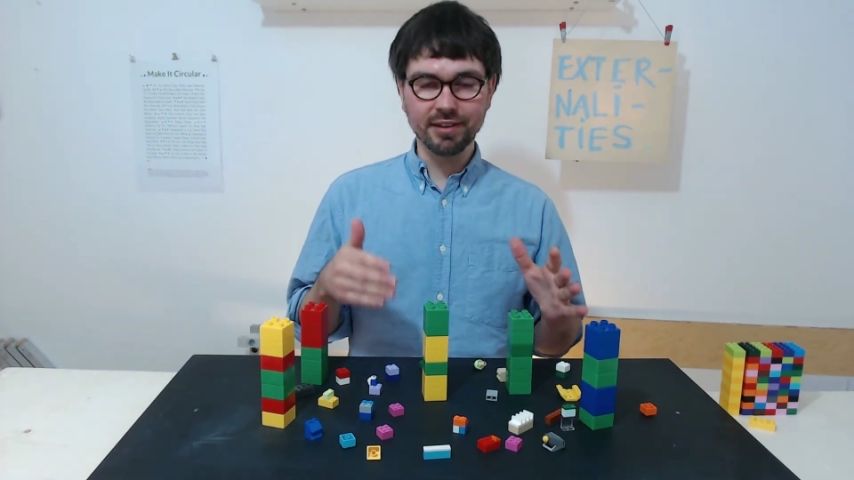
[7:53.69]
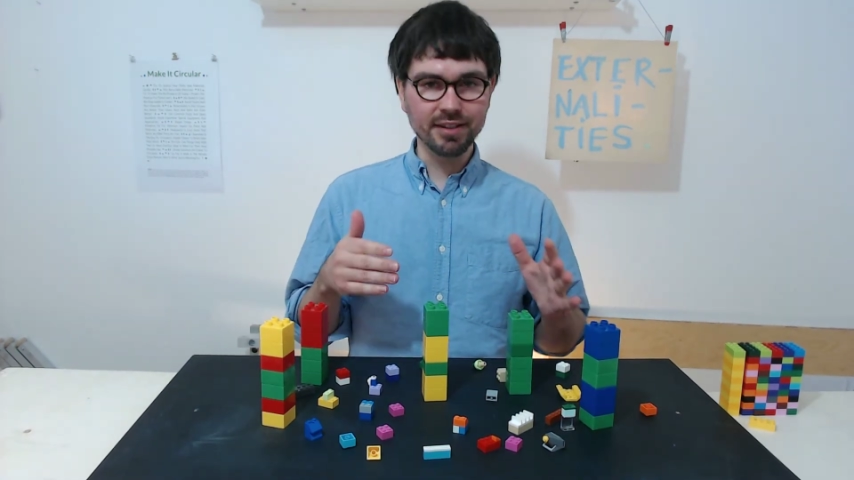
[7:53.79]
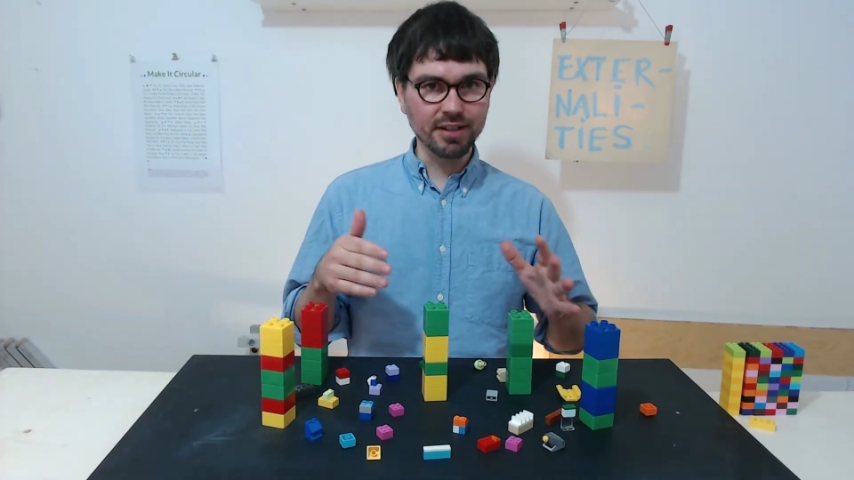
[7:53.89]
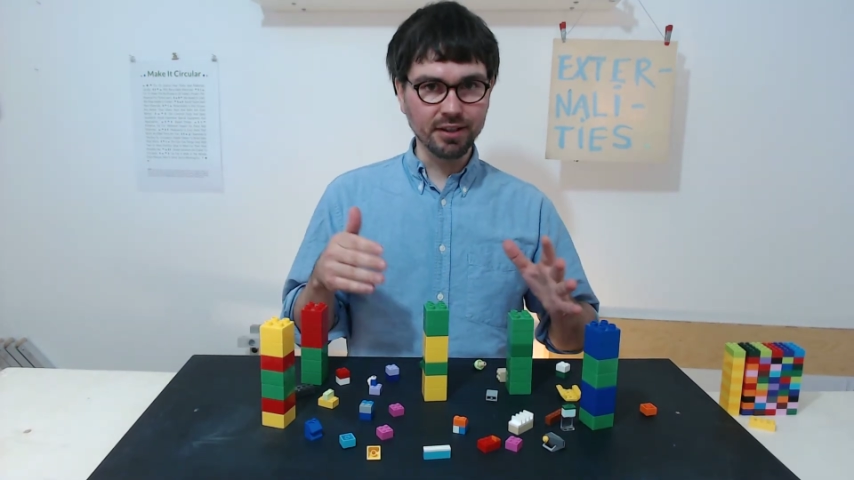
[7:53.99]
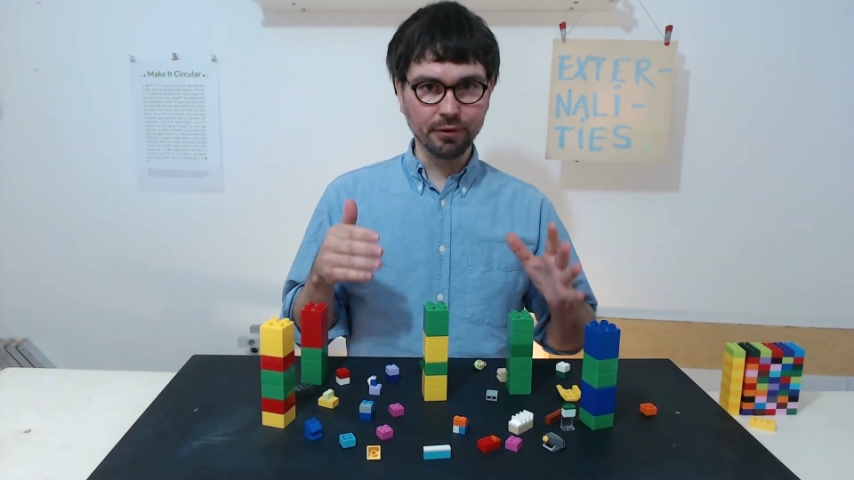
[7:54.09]

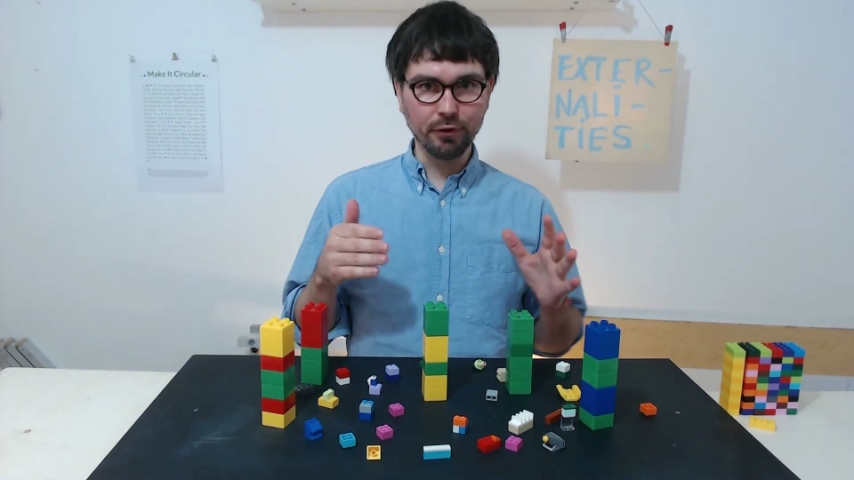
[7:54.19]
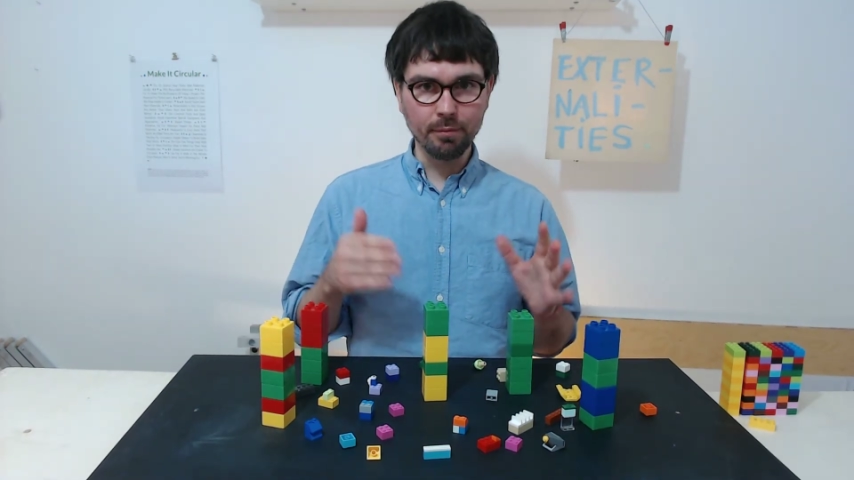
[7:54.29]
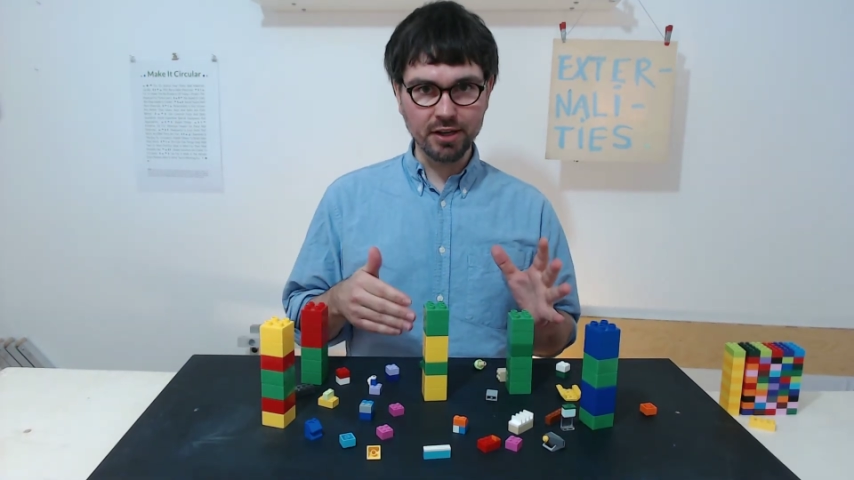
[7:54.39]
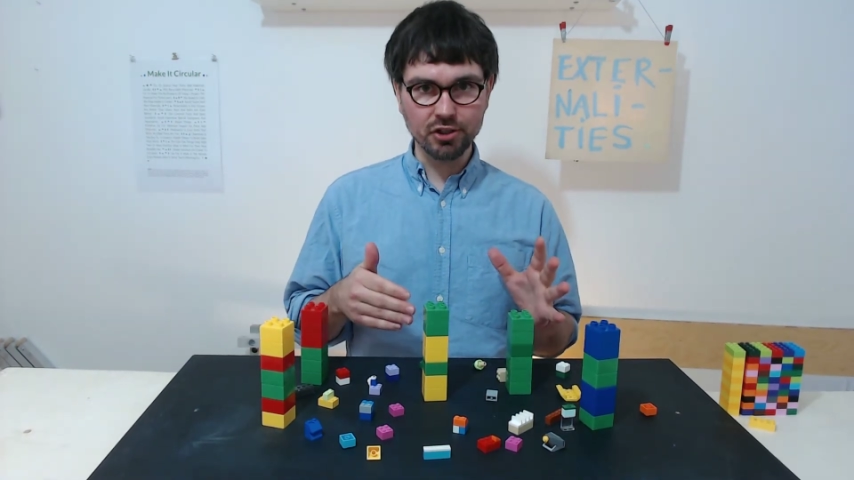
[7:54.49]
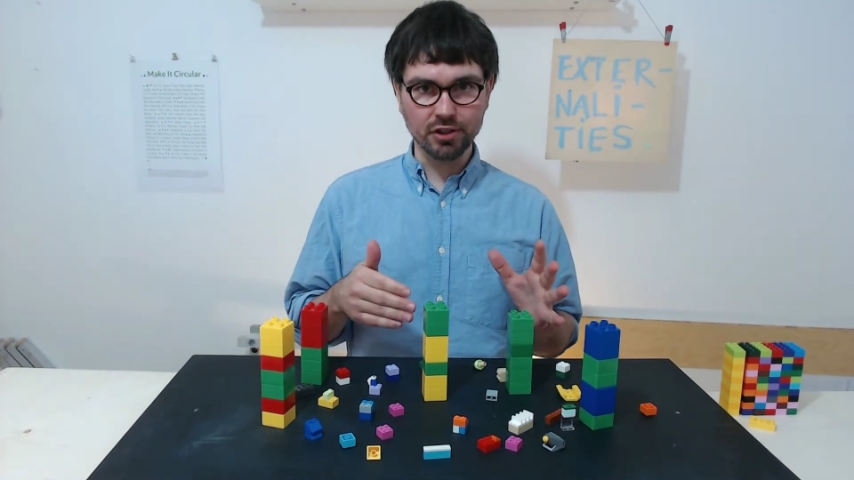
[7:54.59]
this
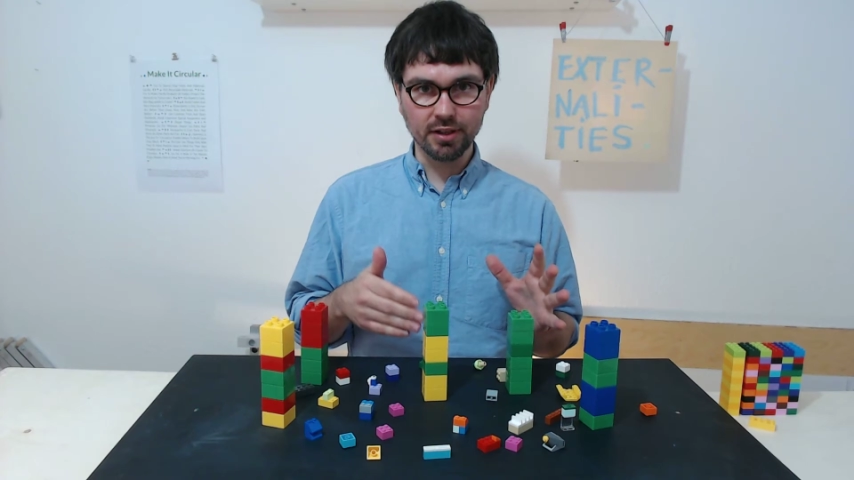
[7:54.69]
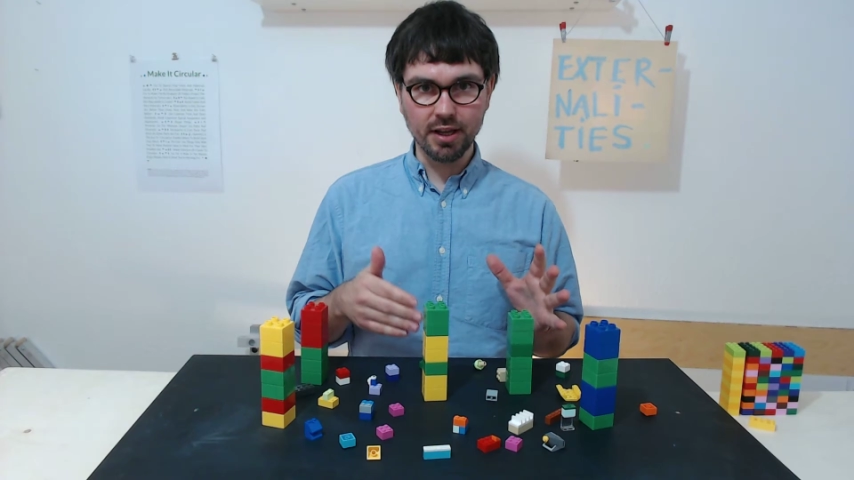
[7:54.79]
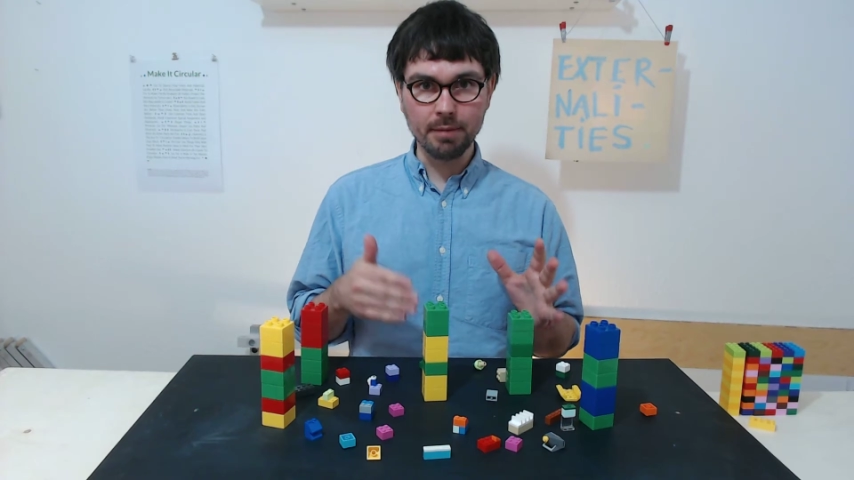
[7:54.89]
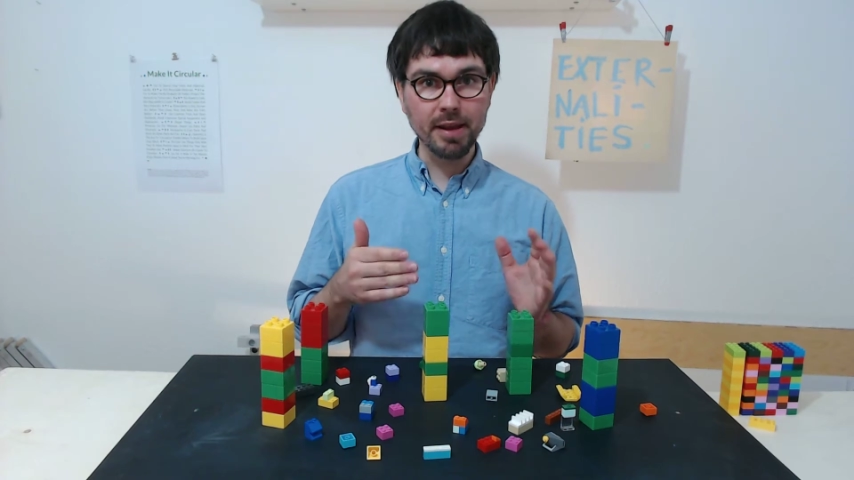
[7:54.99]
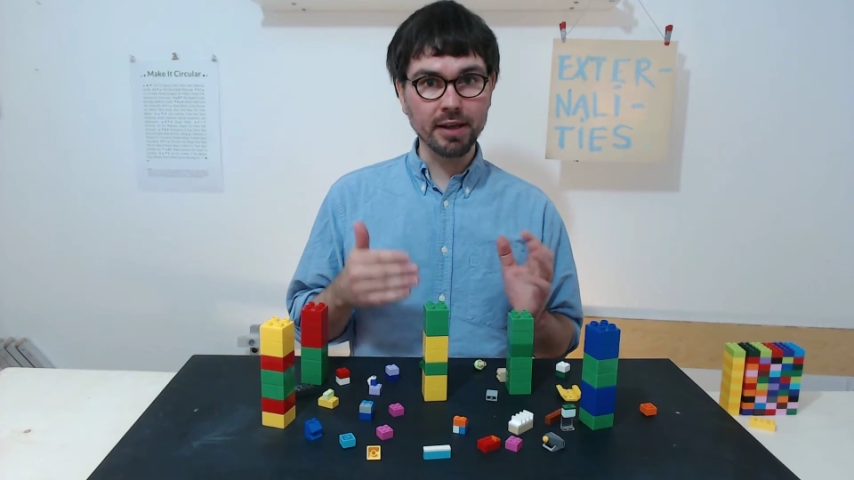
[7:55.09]
information
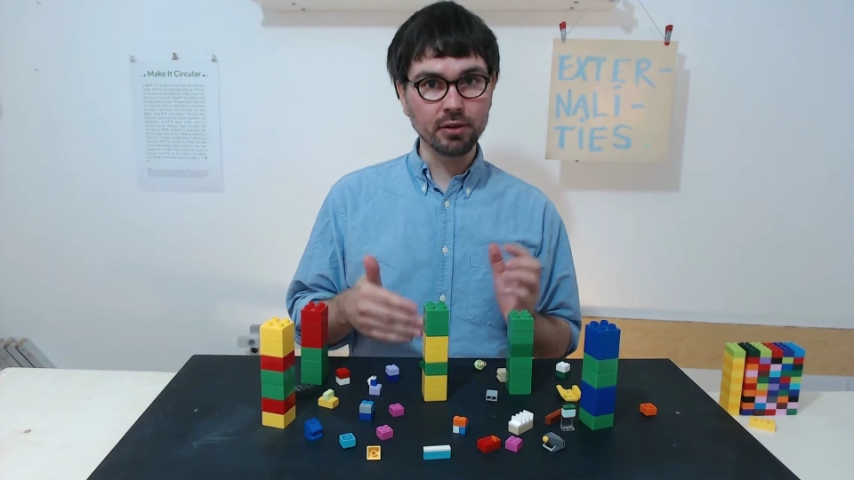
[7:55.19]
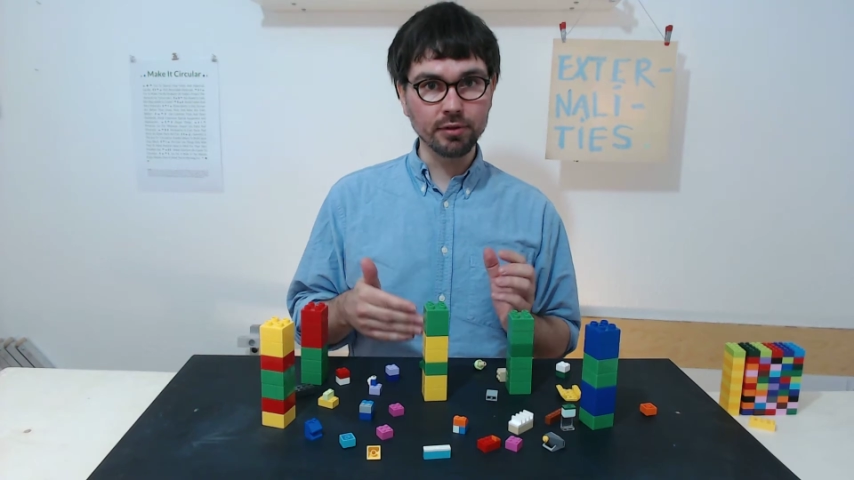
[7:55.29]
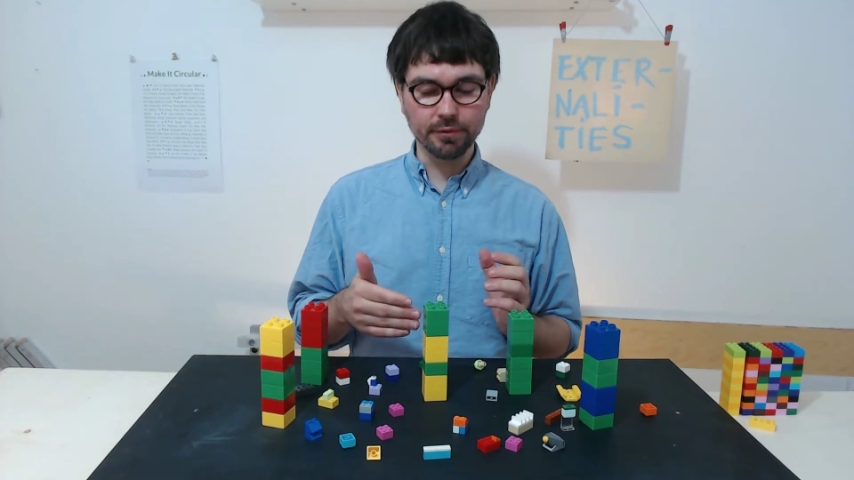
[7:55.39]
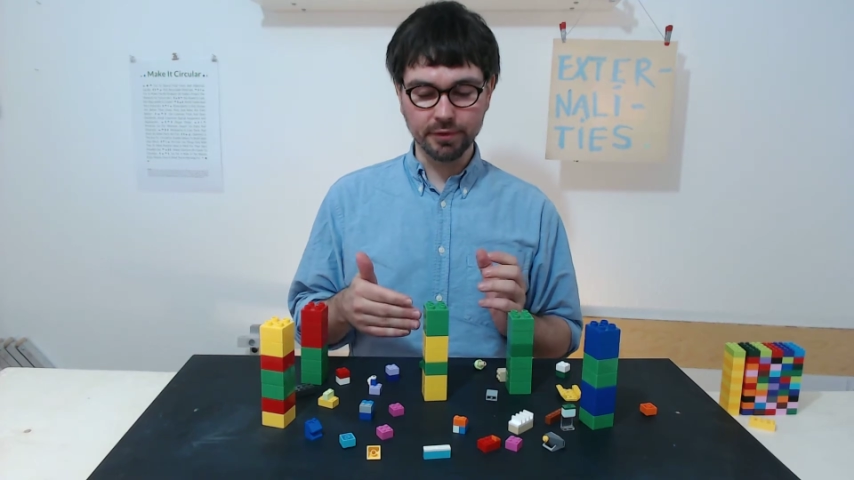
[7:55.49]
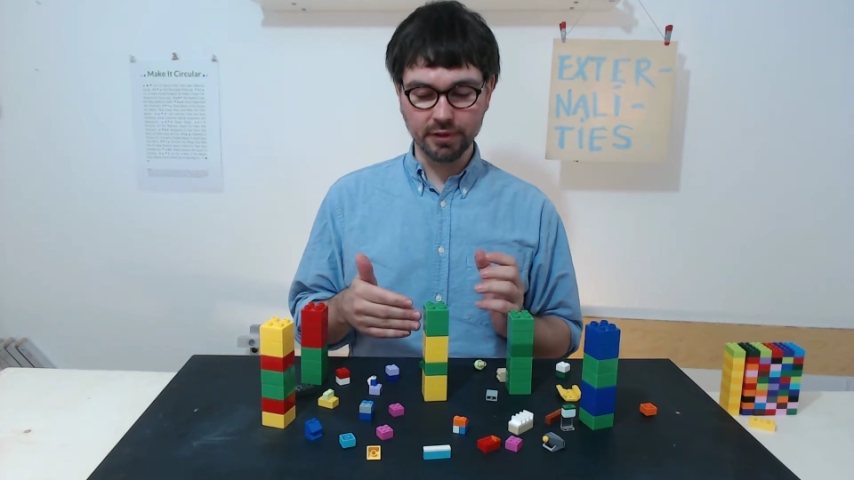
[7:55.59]
and make
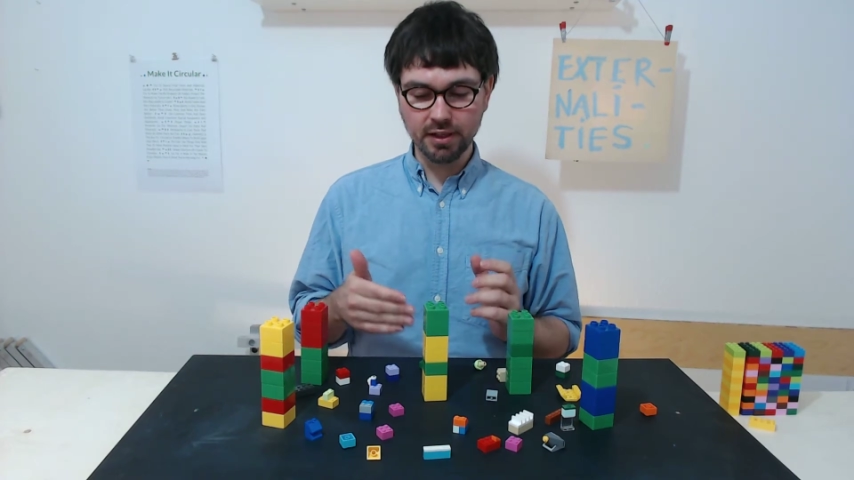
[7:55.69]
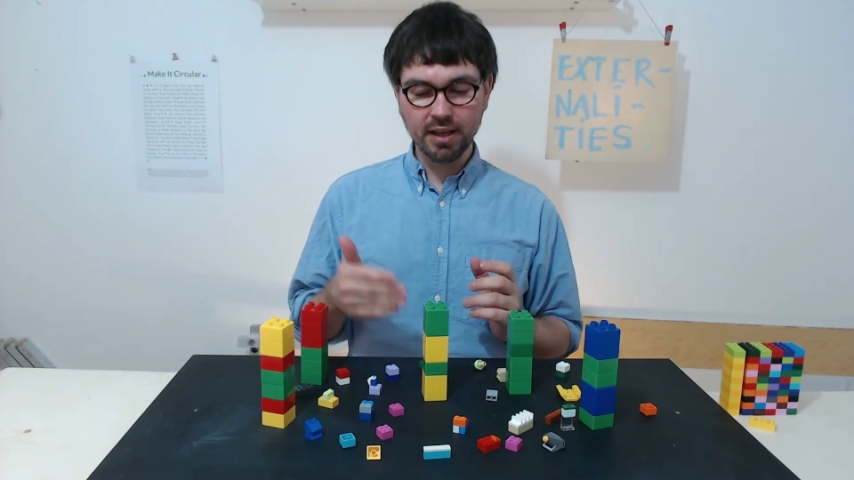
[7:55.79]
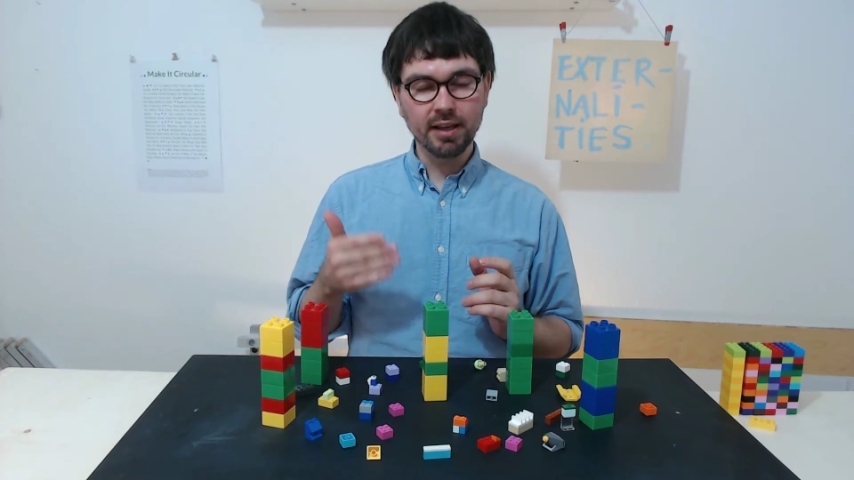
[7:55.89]
use of it.